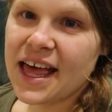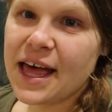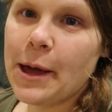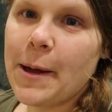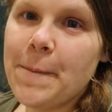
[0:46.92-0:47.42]

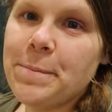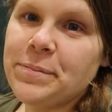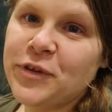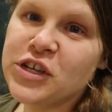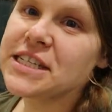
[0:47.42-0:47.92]
Um,
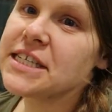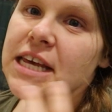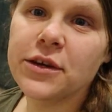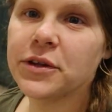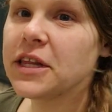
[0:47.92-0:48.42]
just to
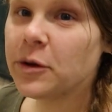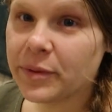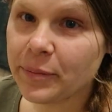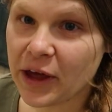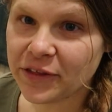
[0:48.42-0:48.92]
tell you a little
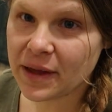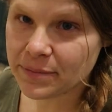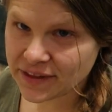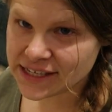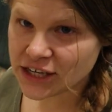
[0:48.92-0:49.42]
bit about
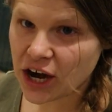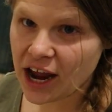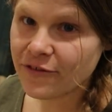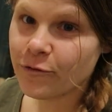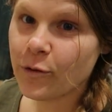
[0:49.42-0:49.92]
them, these are
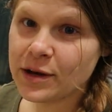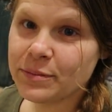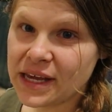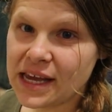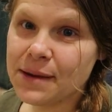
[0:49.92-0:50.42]
F
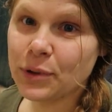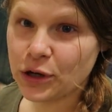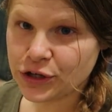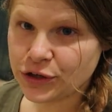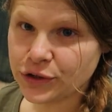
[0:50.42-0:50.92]
one B
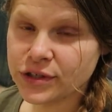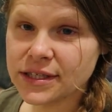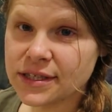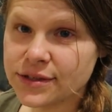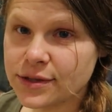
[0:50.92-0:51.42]

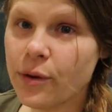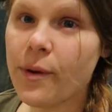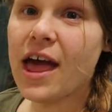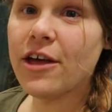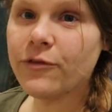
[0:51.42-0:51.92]
Bernedoodles.
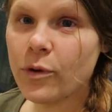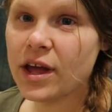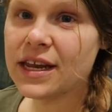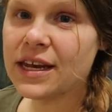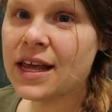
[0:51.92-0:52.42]
So F
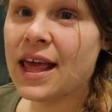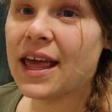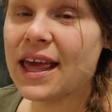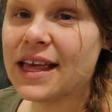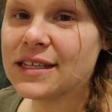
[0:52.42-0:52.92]
one
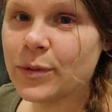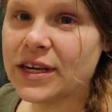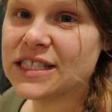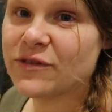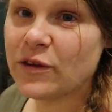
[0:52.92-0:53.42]
is
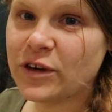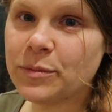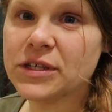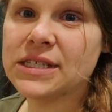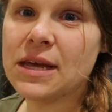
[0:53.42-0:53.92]
when it's fifty
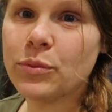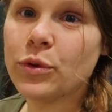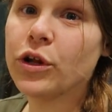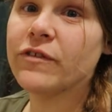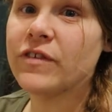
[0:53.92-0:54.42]
percent
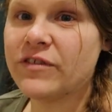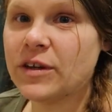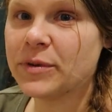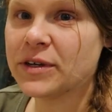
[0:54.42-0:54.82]
poodle, fifty